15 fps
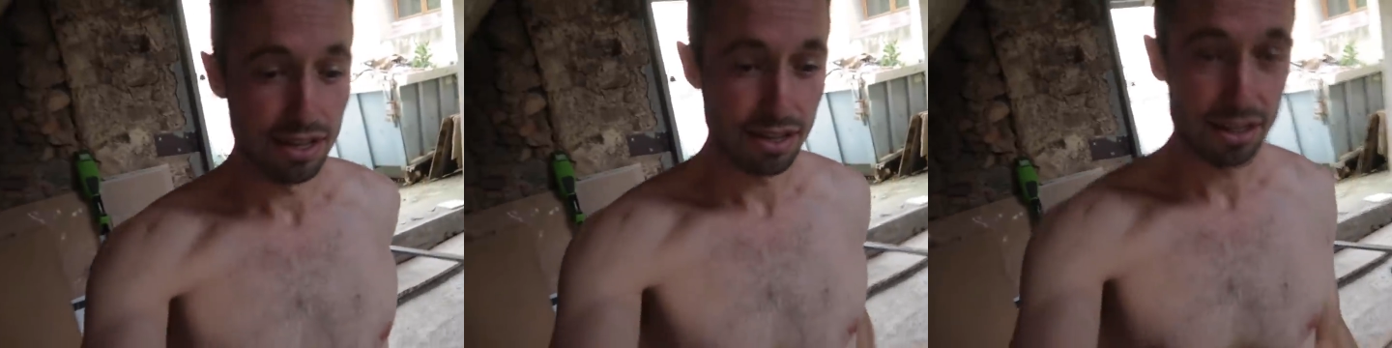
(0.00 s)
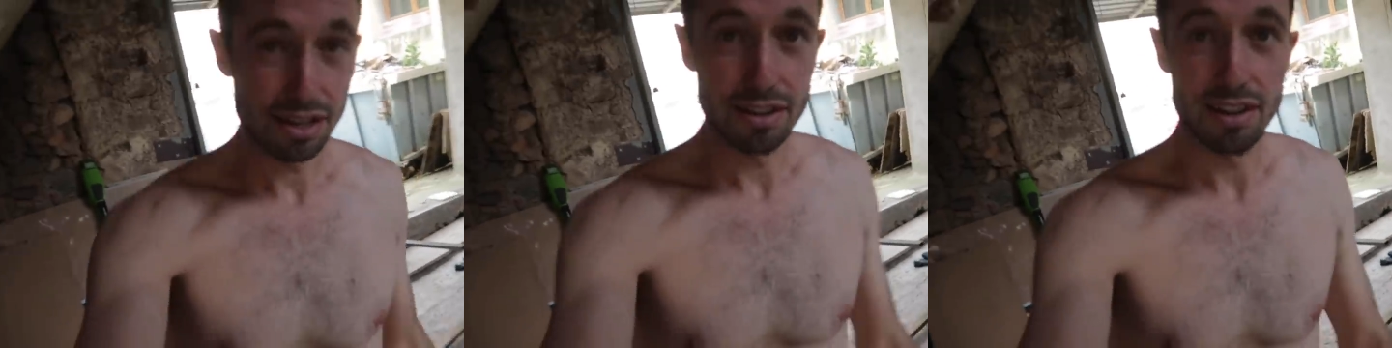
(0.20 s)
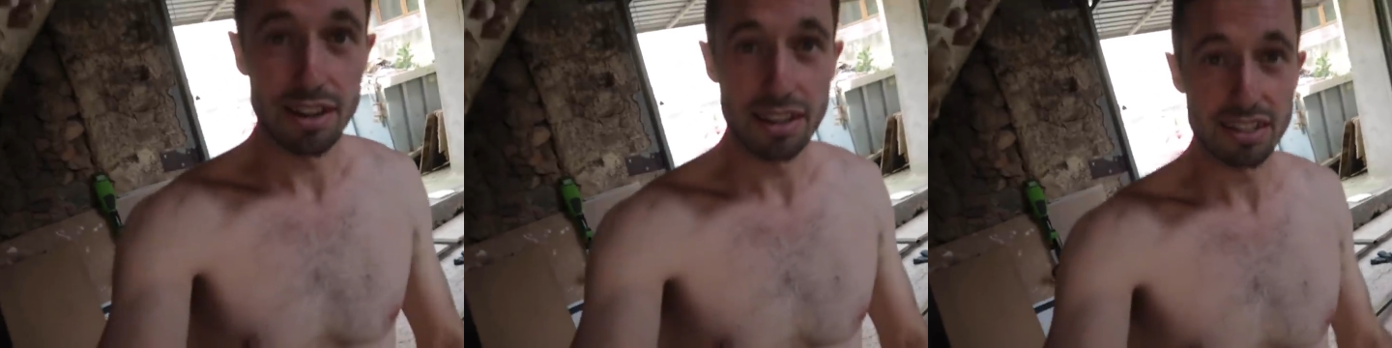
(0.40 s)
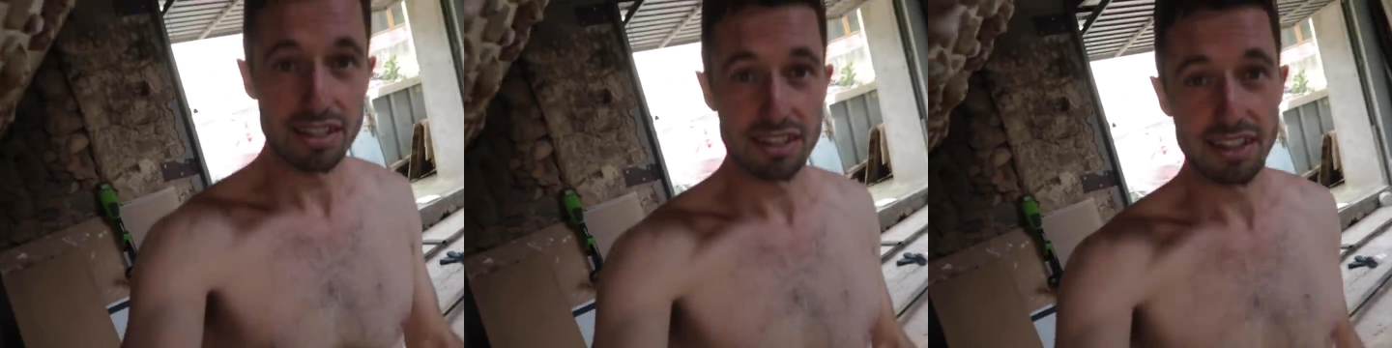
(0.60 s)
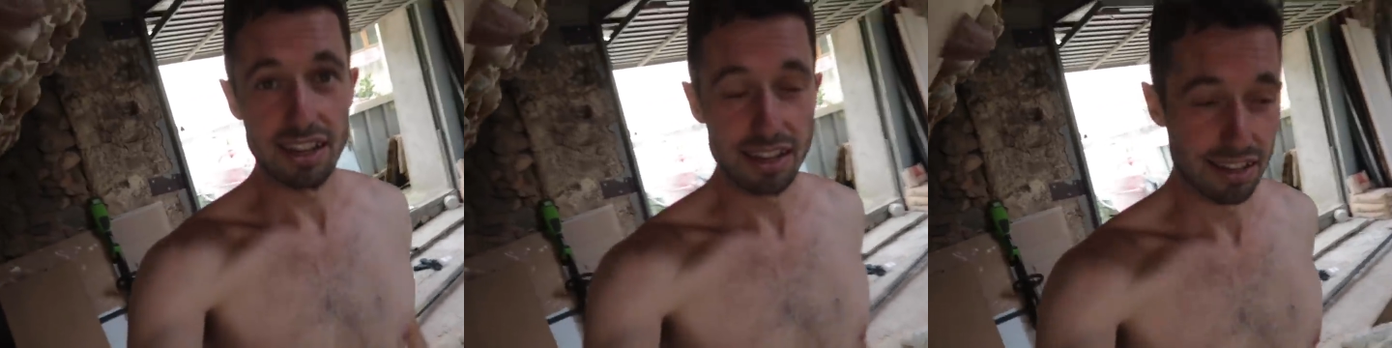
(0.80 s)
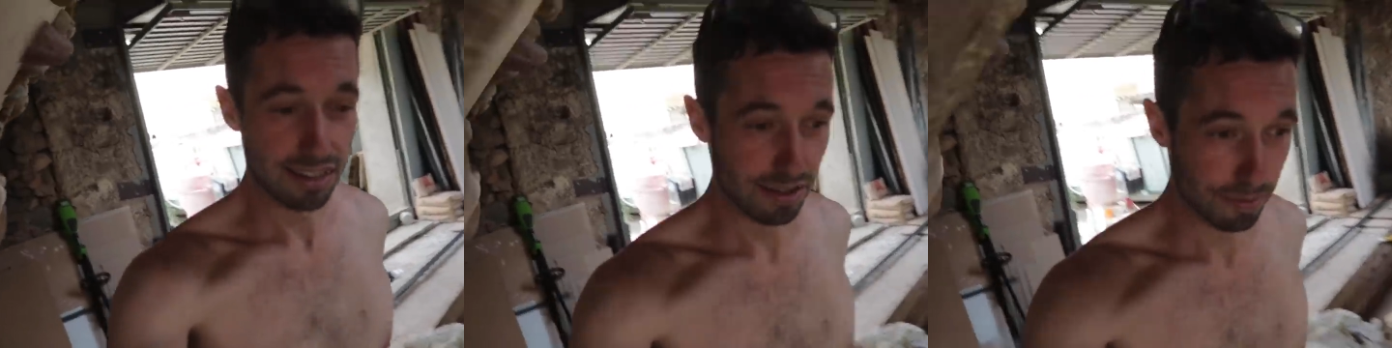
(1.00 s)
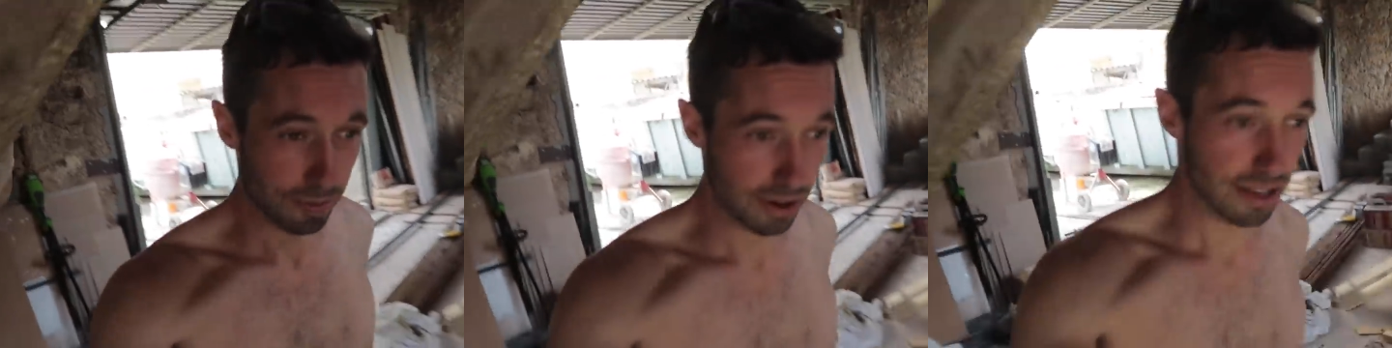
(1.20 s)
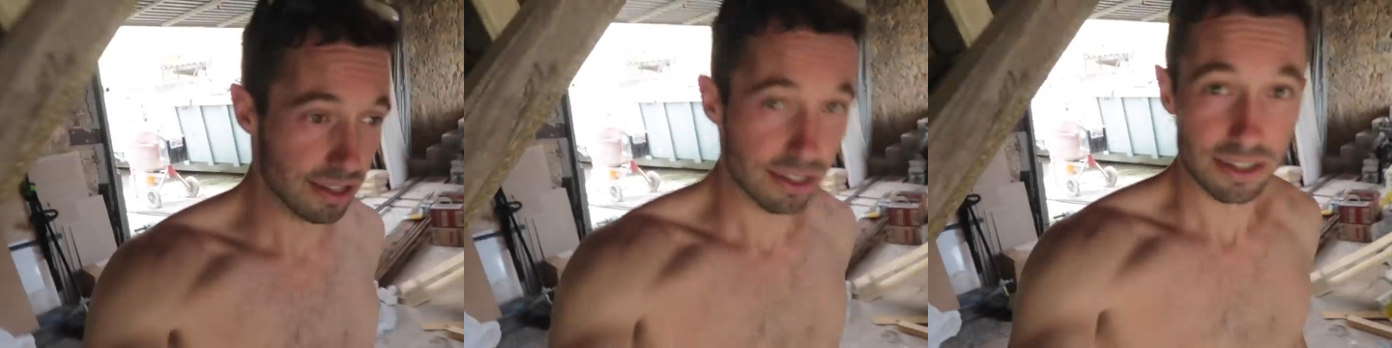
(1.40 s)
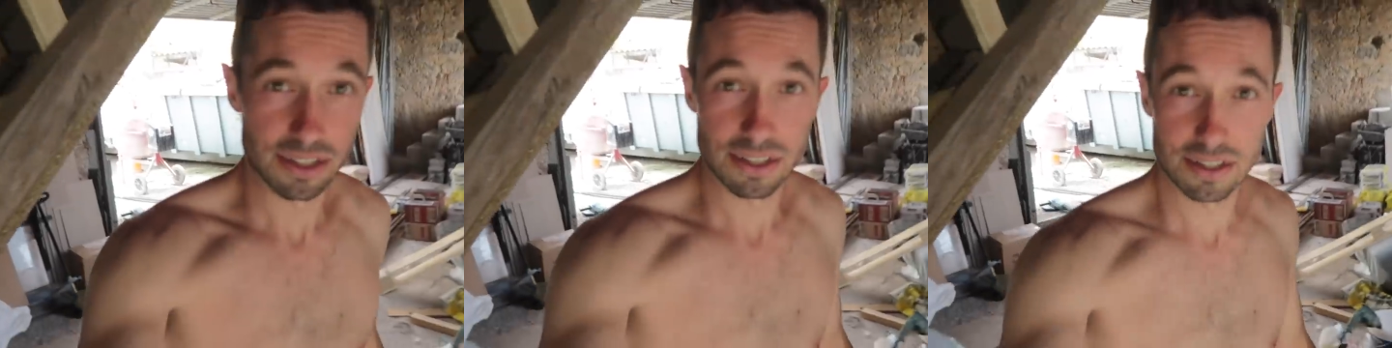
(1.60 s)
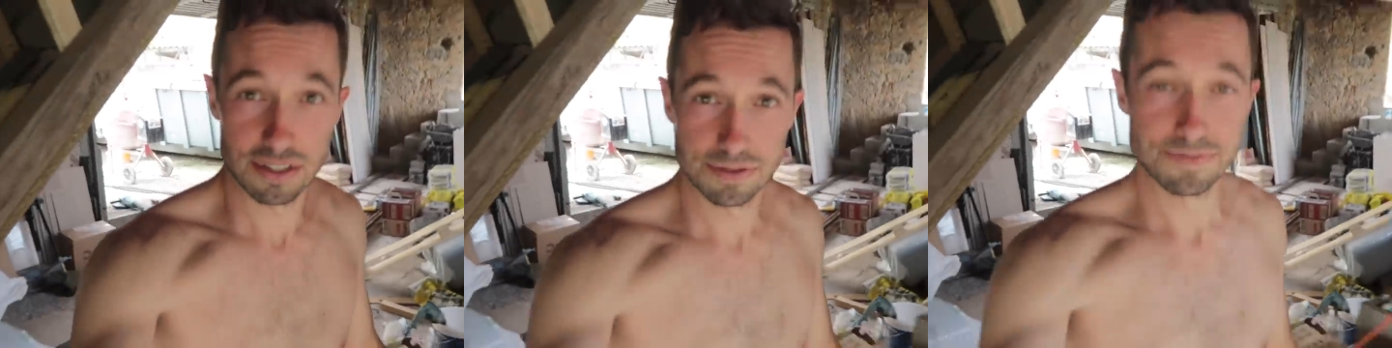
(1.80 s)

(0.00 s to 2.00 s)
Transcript: It kind of like stings and burns you.